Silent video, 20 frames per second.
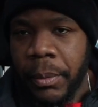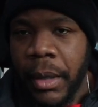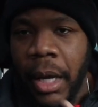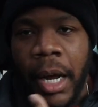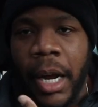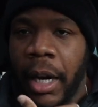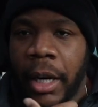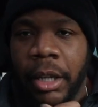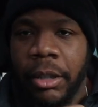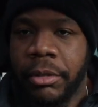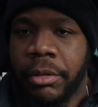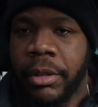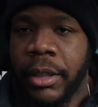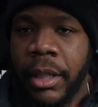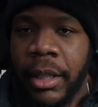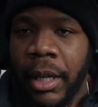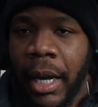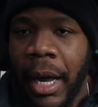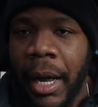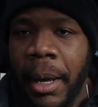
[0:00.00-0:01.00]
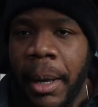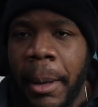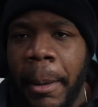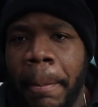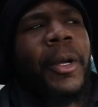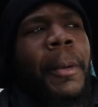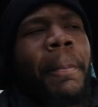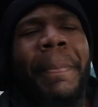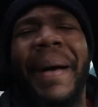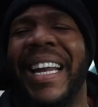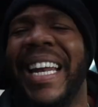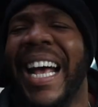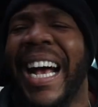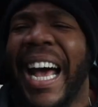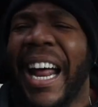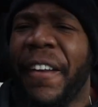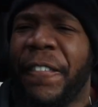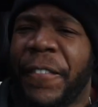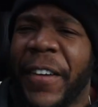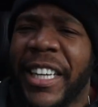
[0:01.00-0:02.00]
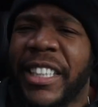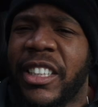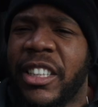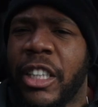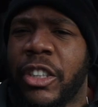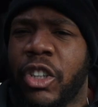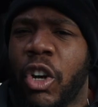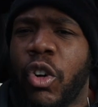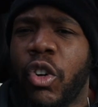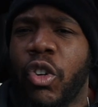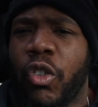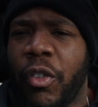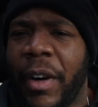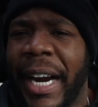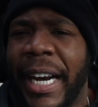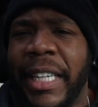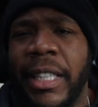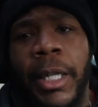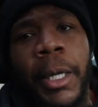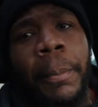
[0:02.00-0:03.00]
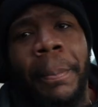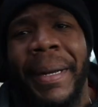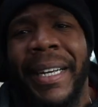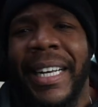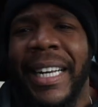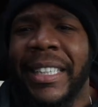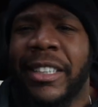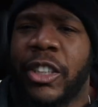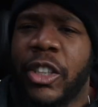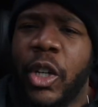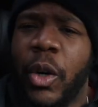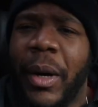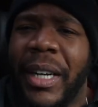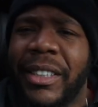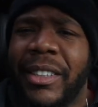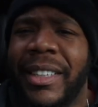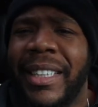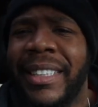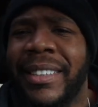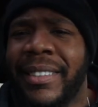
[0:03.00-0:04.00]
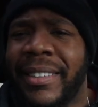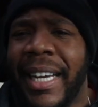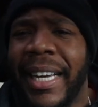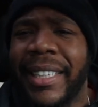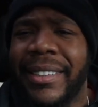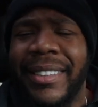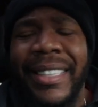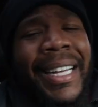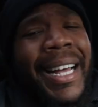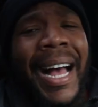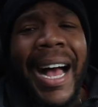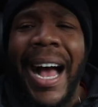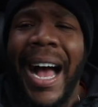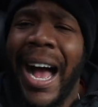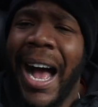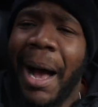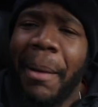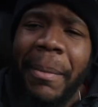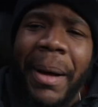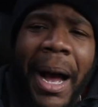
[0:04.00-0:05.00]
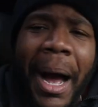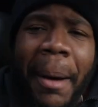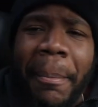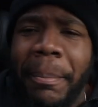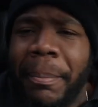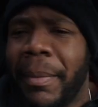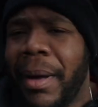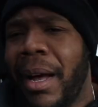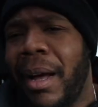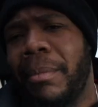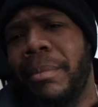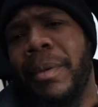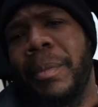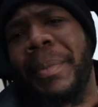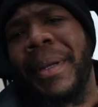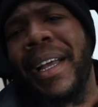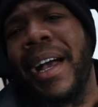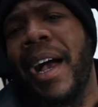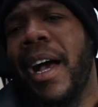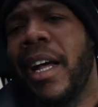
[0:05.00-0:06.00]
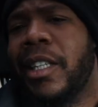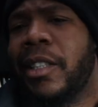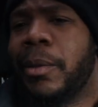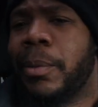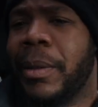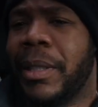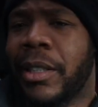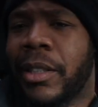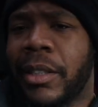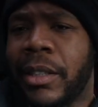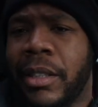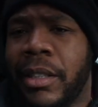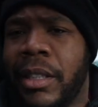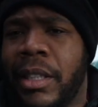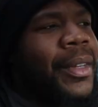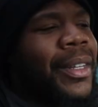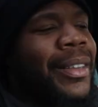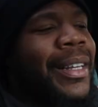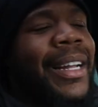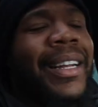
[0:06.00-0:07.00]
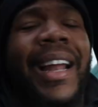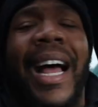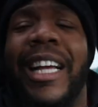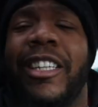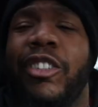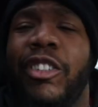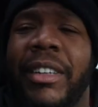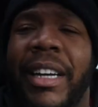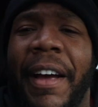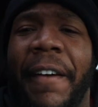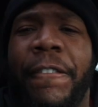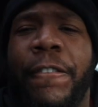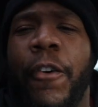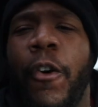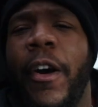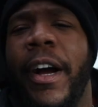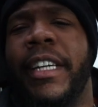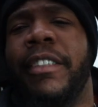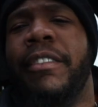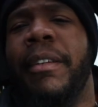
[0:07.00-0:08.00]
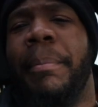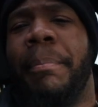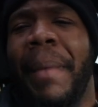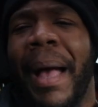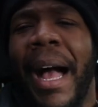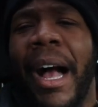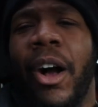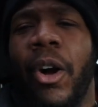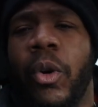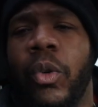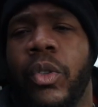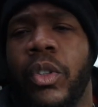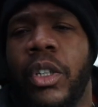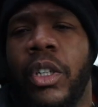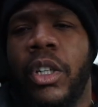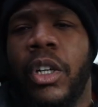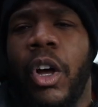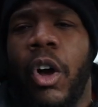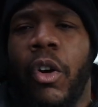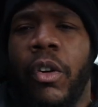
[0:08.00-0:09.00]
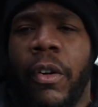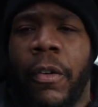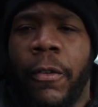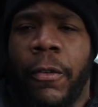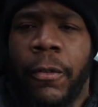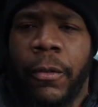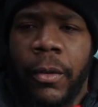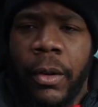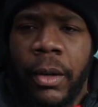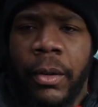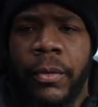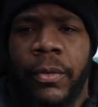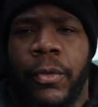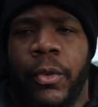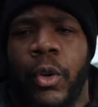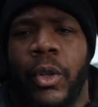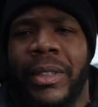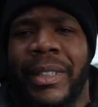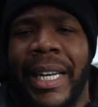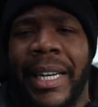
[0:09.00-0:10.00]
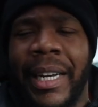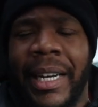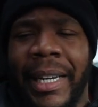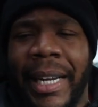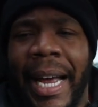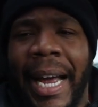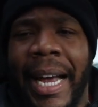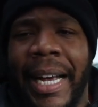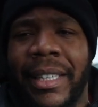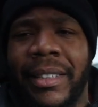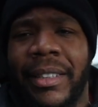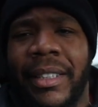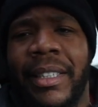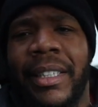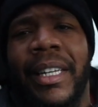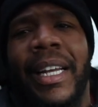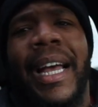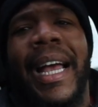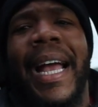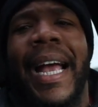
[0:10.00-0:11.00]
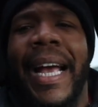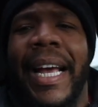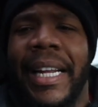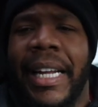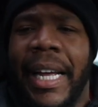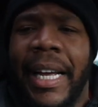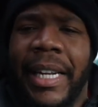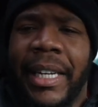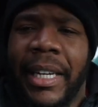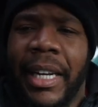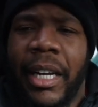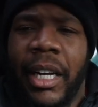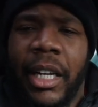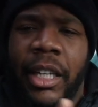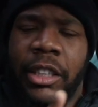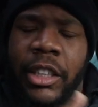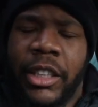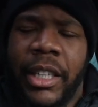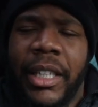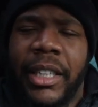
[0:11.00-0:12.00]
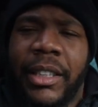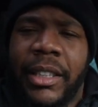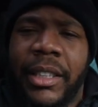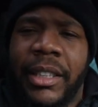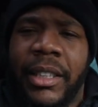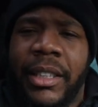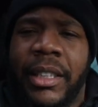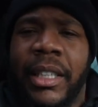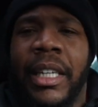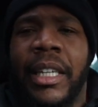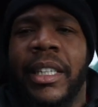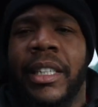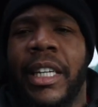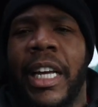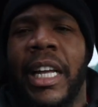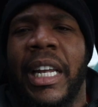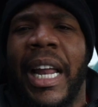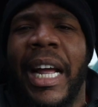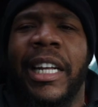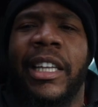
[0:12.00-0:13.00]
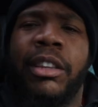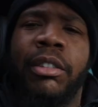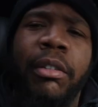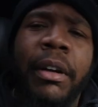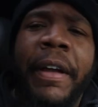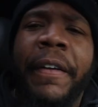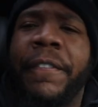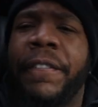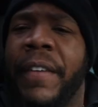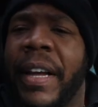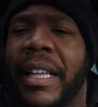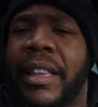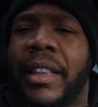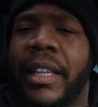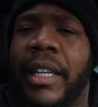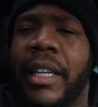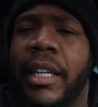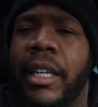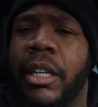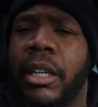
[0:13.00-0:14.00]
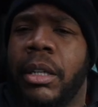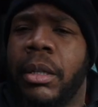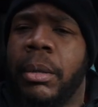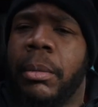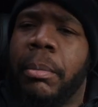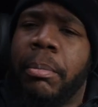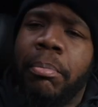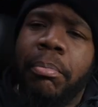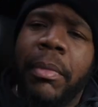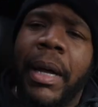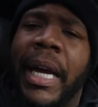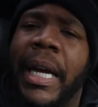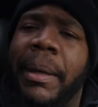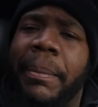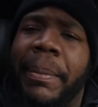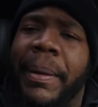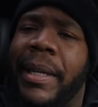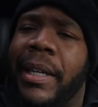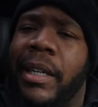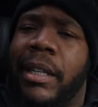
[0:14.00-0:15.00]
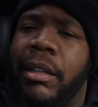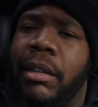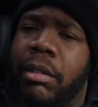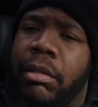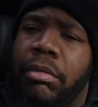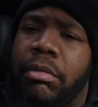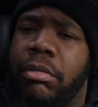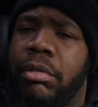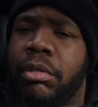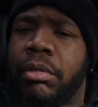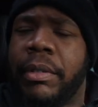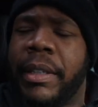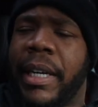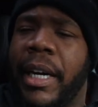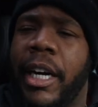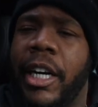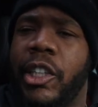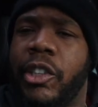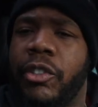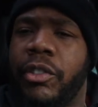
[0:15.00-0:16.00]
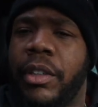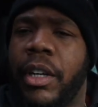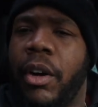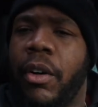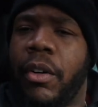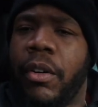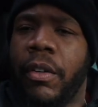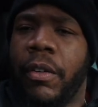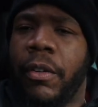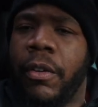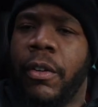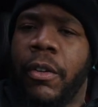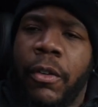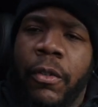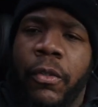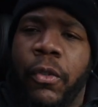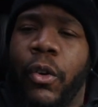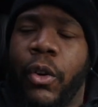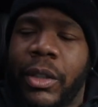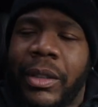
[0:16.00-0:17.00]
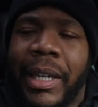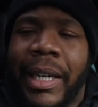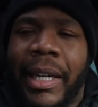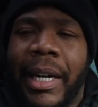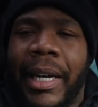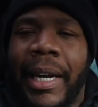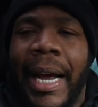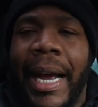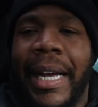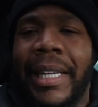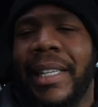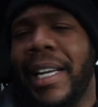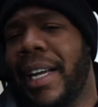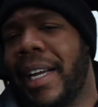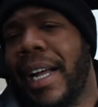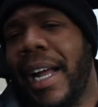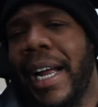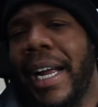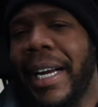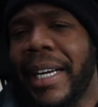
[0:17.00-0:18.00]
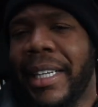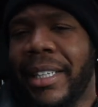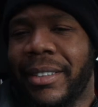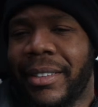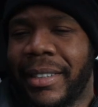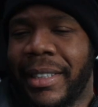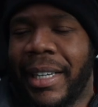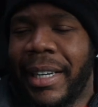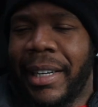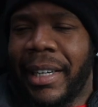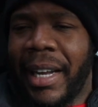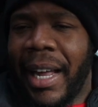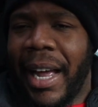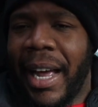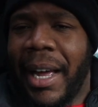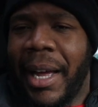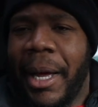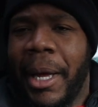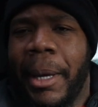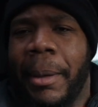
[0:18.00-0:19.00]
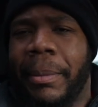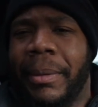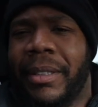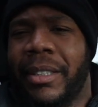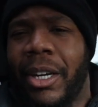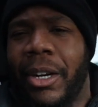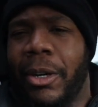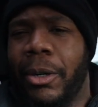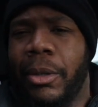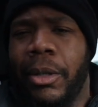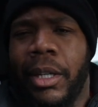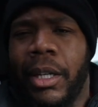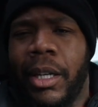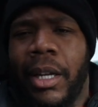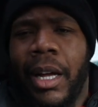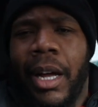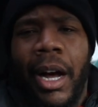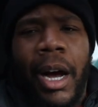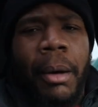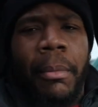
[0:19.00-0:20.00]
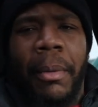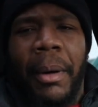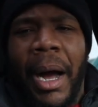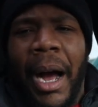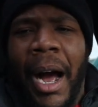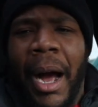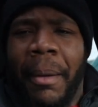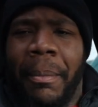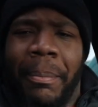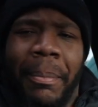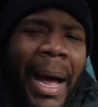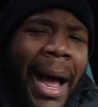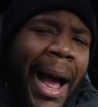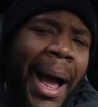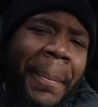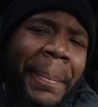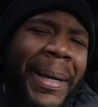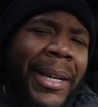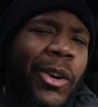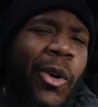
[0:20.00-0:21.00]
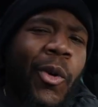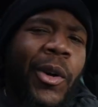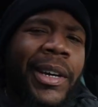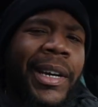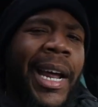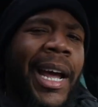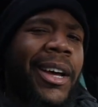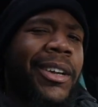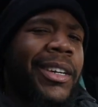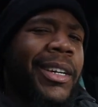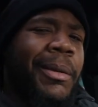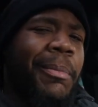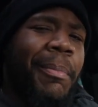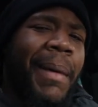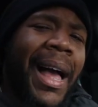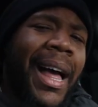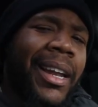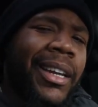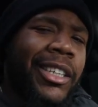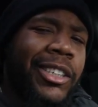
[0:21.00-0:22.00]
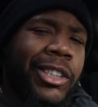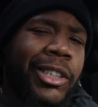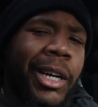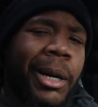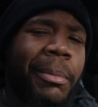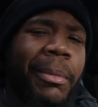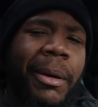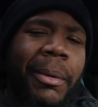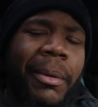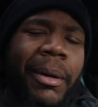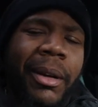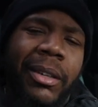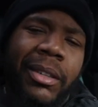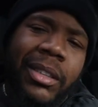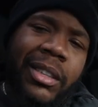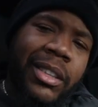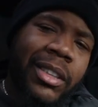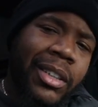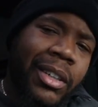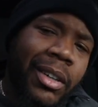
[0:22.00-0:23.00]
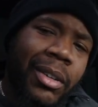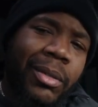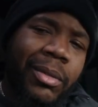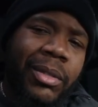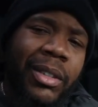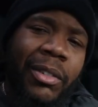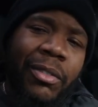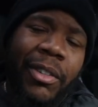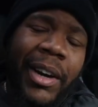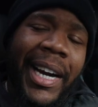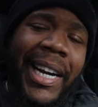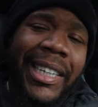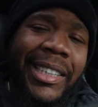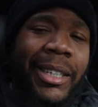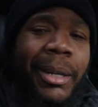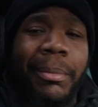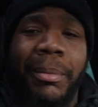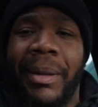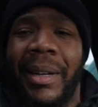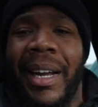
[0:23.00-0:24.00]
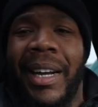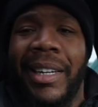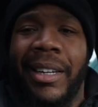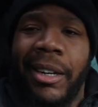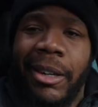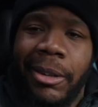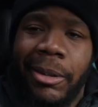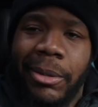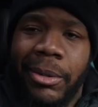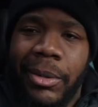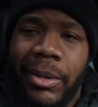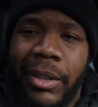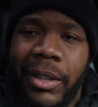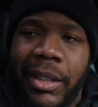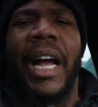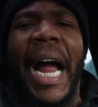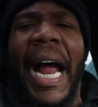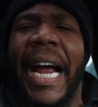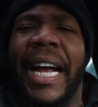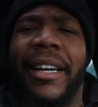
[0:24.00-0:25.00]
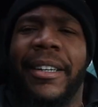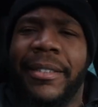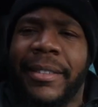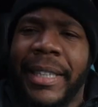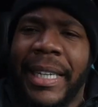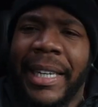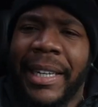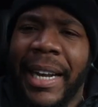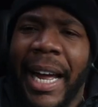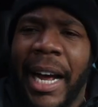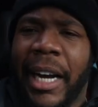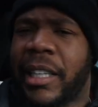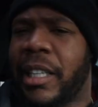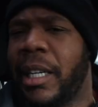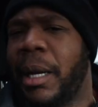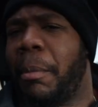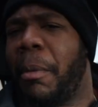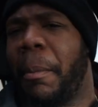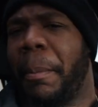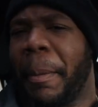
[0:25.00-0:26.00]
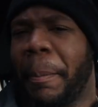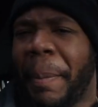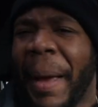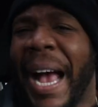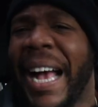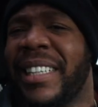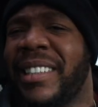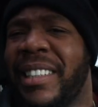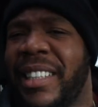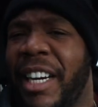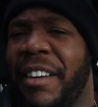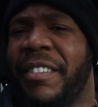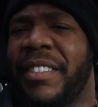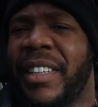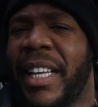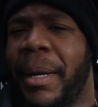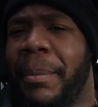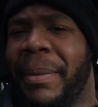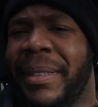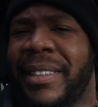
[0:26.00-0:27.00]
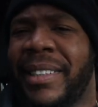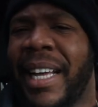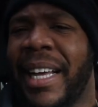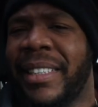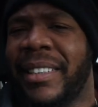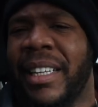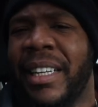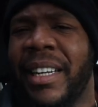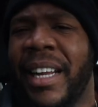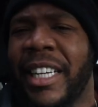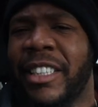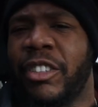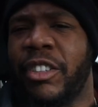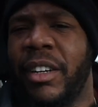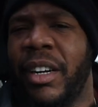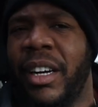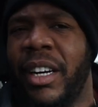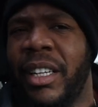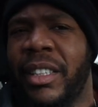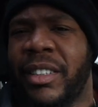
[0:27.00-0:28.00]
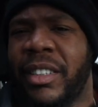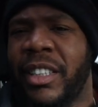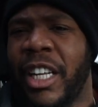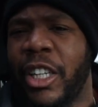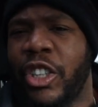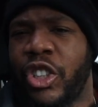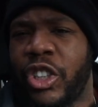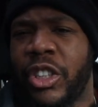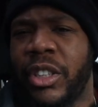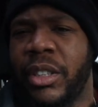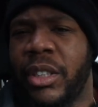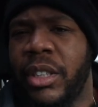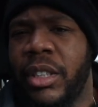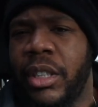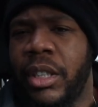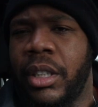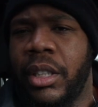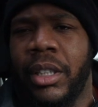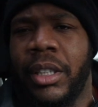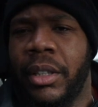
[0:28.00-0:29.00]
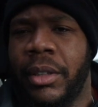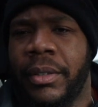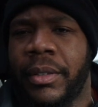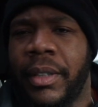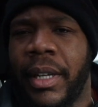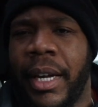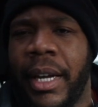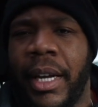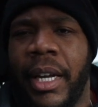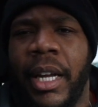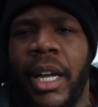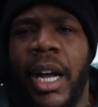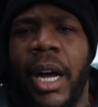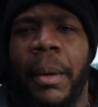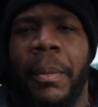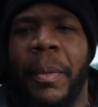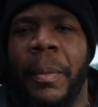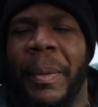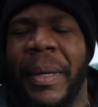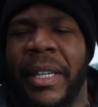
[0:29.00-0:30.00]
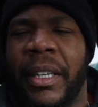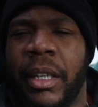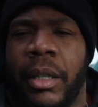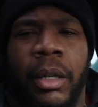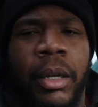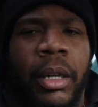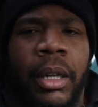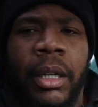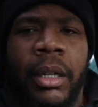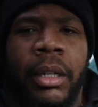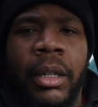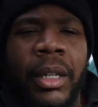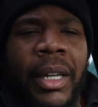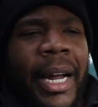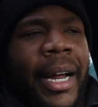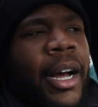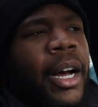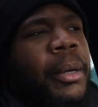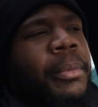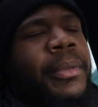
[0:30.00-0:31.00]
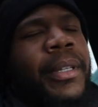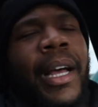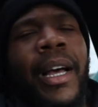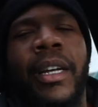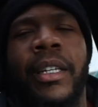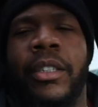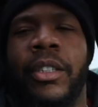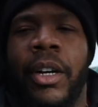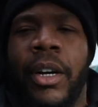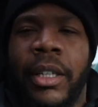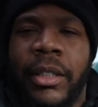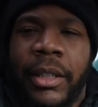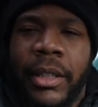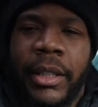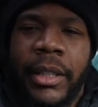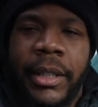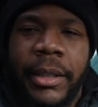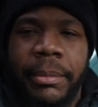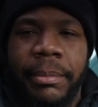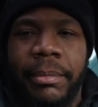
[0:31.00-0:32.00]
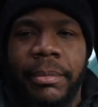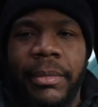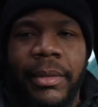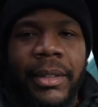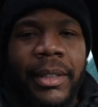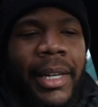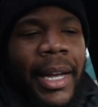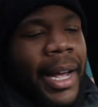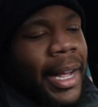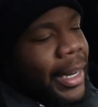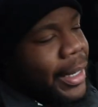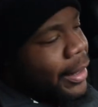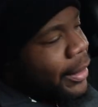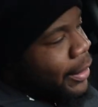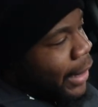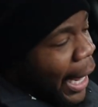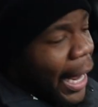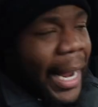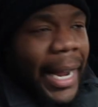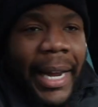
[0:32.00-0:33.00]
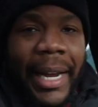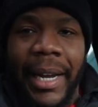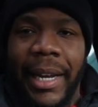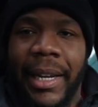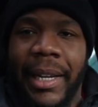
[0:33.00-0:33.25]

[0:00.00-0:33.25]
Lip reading: I ain't gonna say a lie. But they gotta fix the total range, because 206, I'm gonna be honest with you. The Elantra get 400 mile on a full tank of gas. And the Genesis get like 350, maybe 300 on a full tank of gas. I ain't gonna say a lie. So I be going down in mileage. The range, I'm like, yo, I ain't gonna say a lie, cause I'm gonna be passing everything besides the electric station. You know what I'm saying? I'm gonna be like, up, time to charge again. God dang.